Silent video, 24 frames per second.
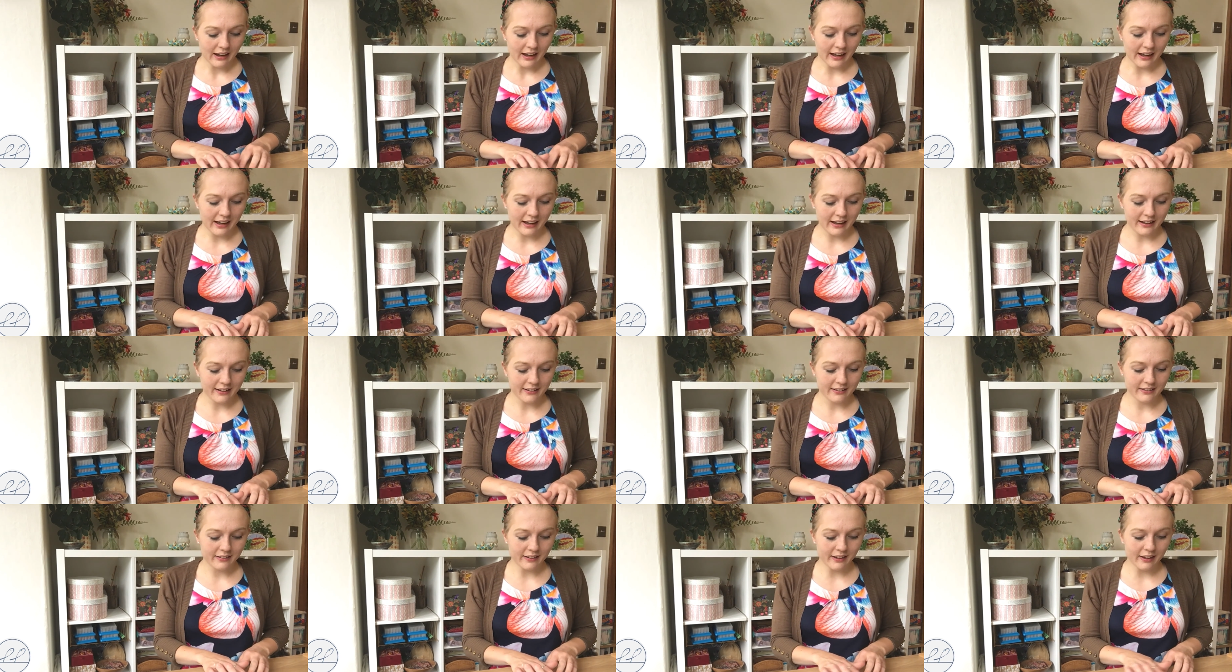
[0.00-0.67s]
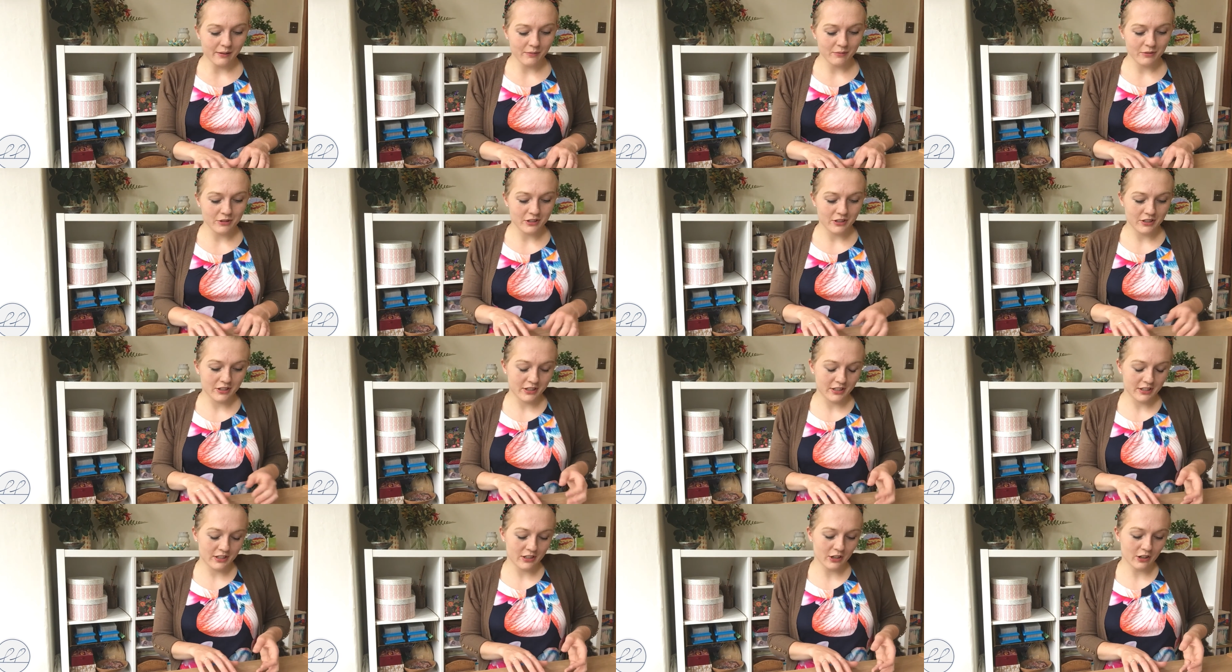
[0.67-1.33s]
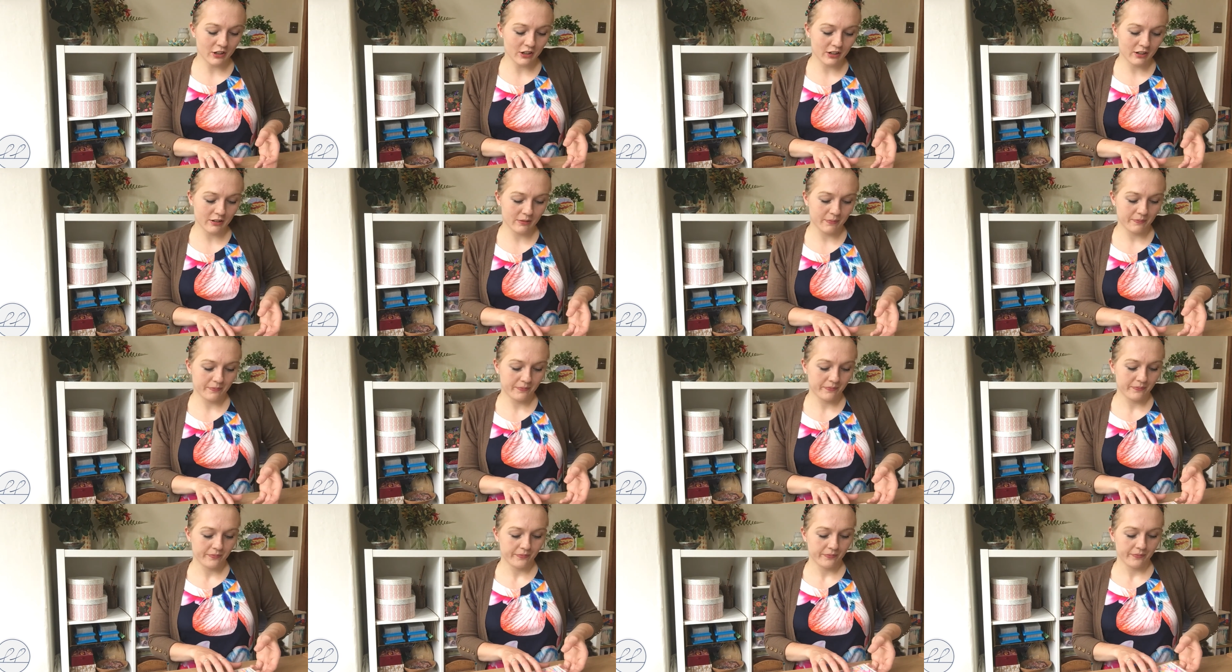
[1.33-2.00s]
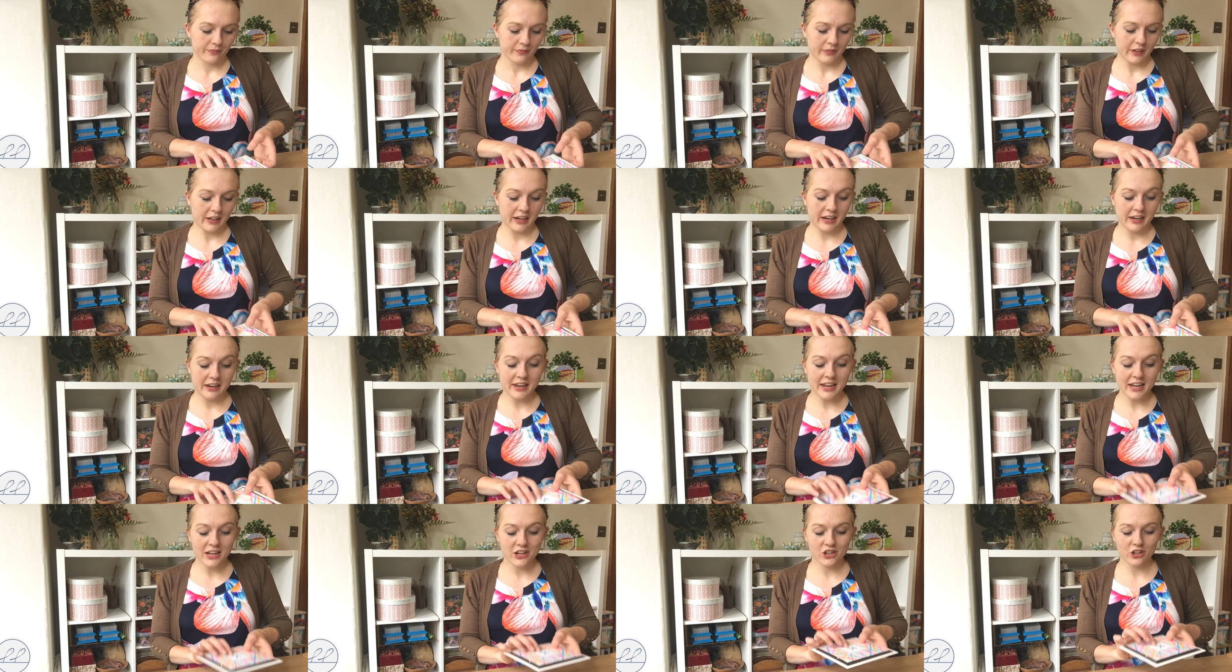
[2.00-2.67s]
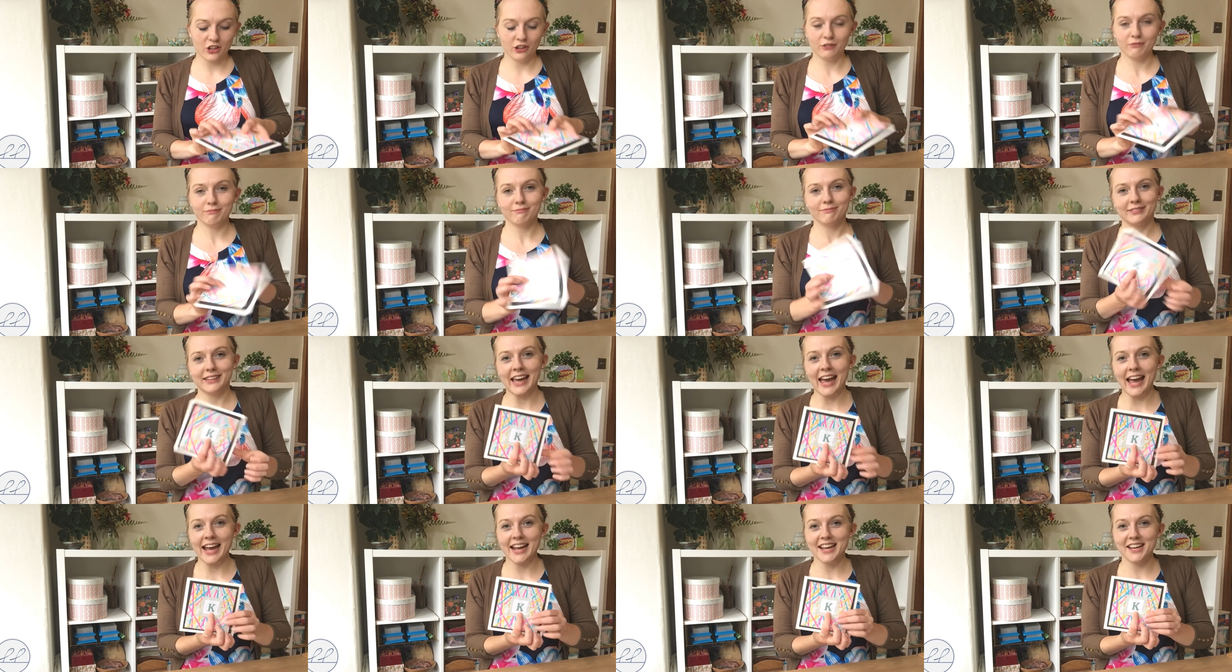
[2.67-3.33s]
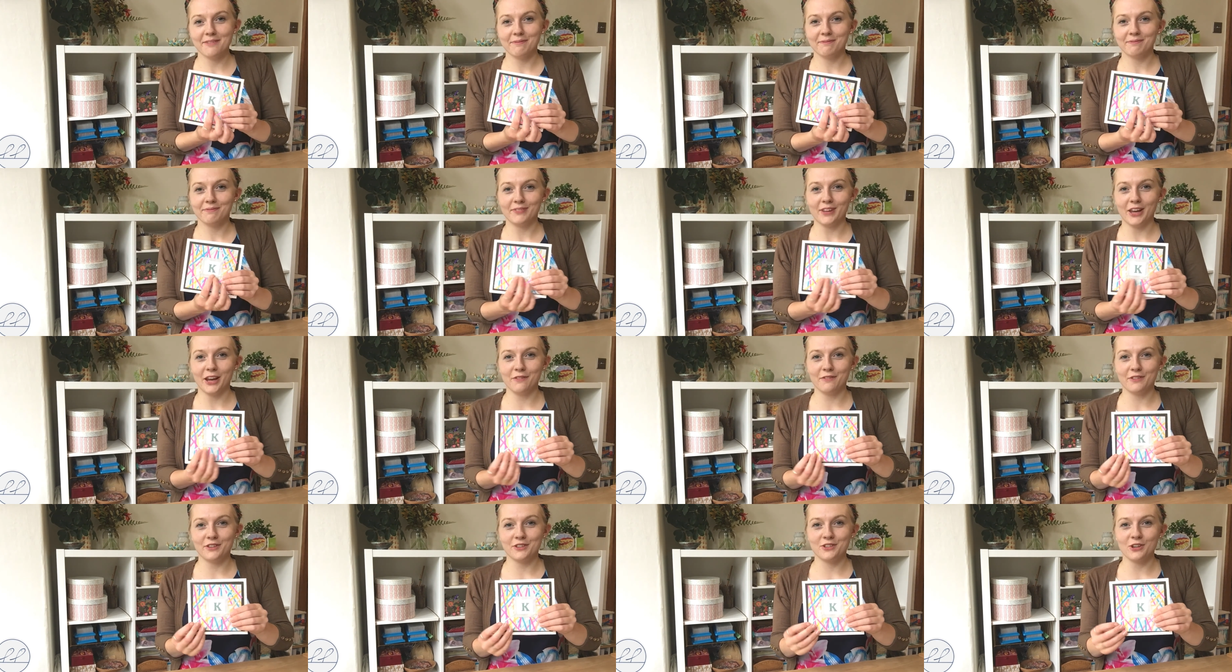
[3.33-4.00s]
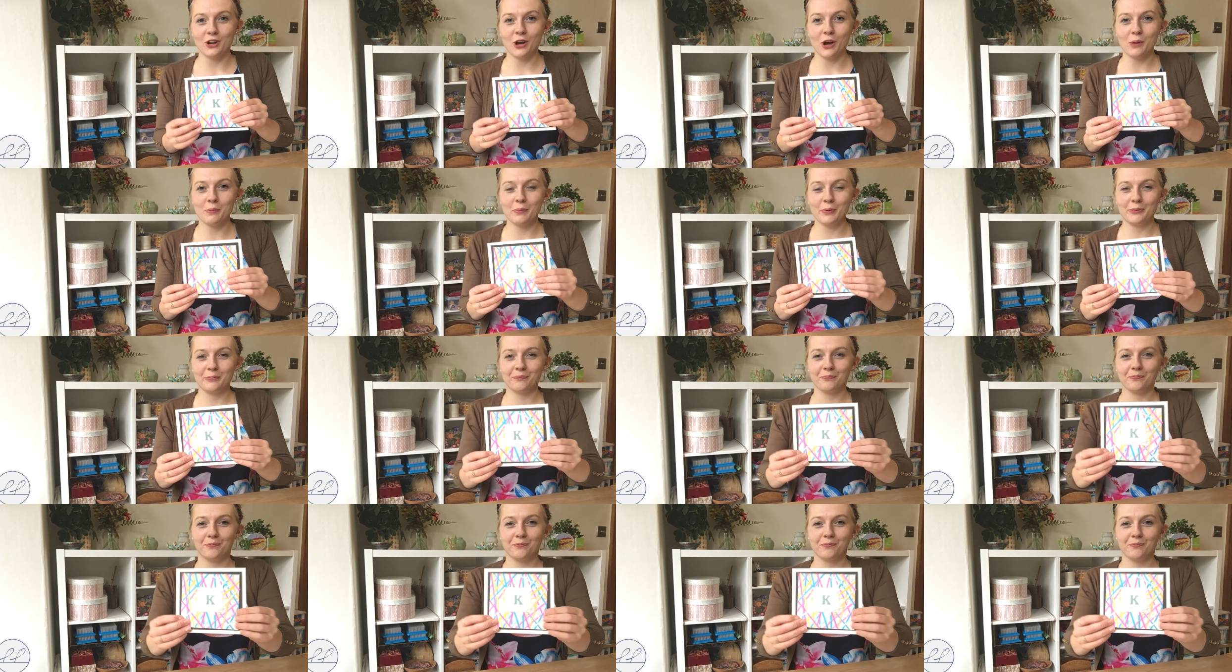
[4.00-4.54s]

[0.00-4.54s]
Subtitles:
and just stuck an initial K over the top